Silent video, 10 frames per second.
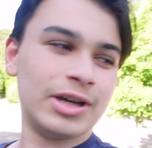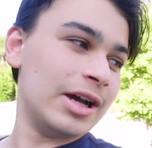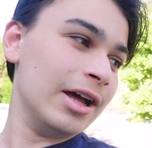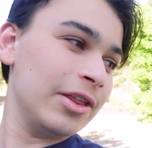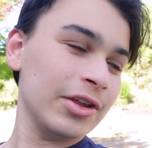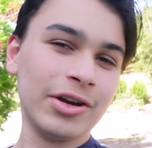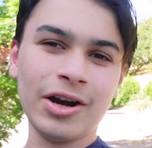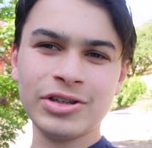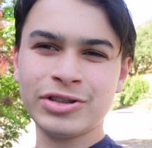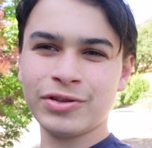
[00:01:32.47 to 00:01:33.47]
the
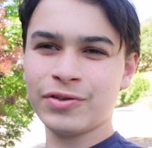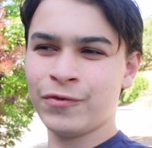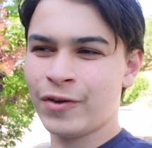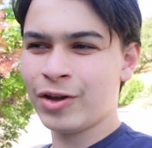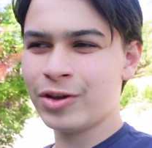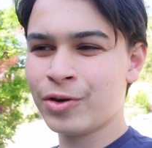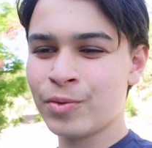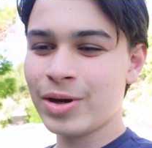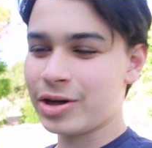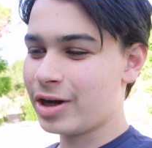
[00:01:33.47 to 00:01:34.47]
car felt a little
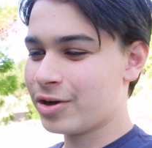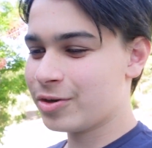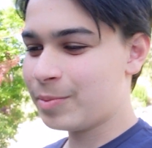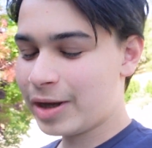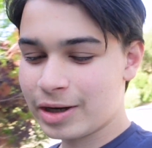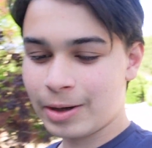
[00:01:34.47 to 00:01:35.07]
weird. I couldn't make it